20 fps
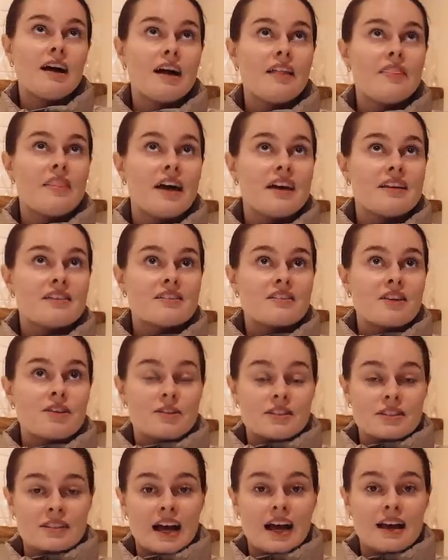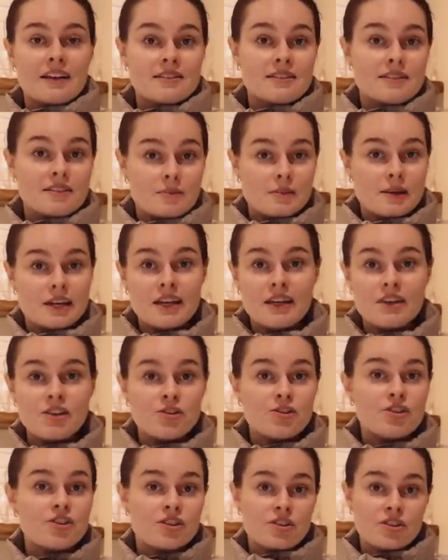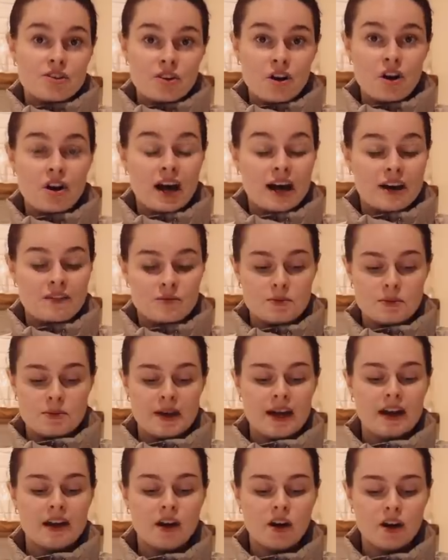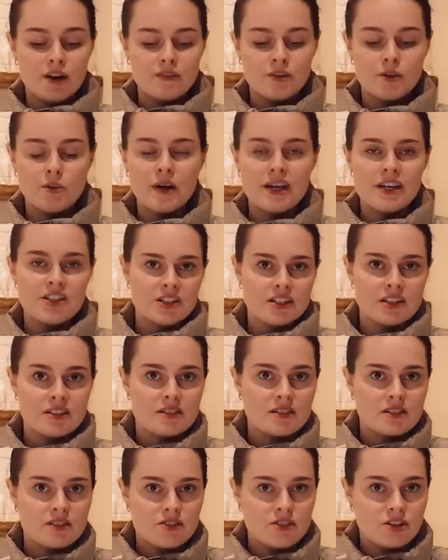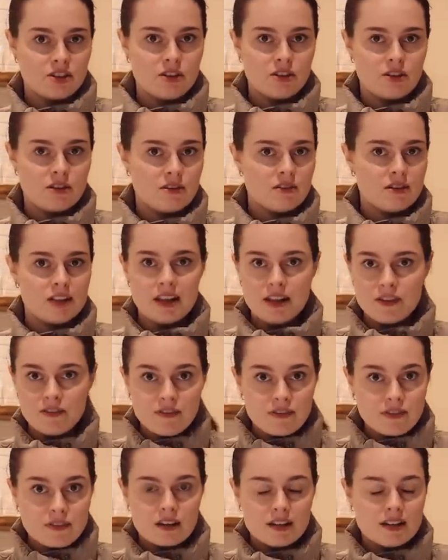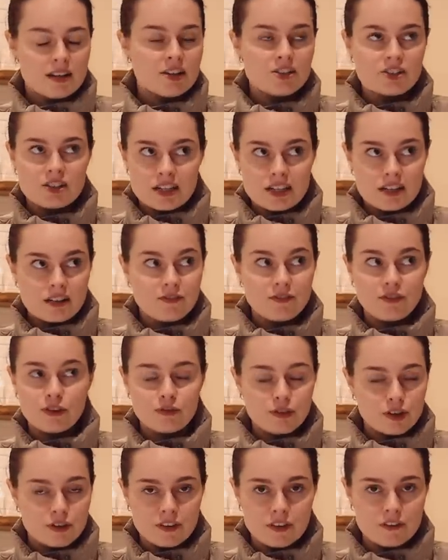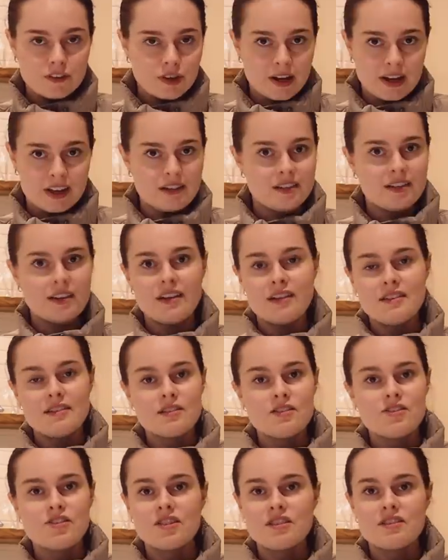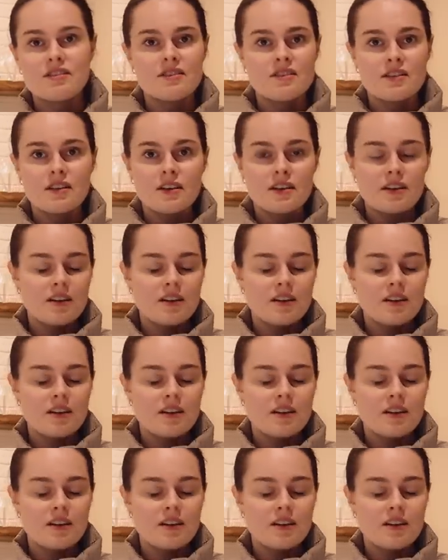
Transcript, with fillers: And that is so sad to me. You should not have to be paying half your wages to live. Literally, for a roof over your head, that is just.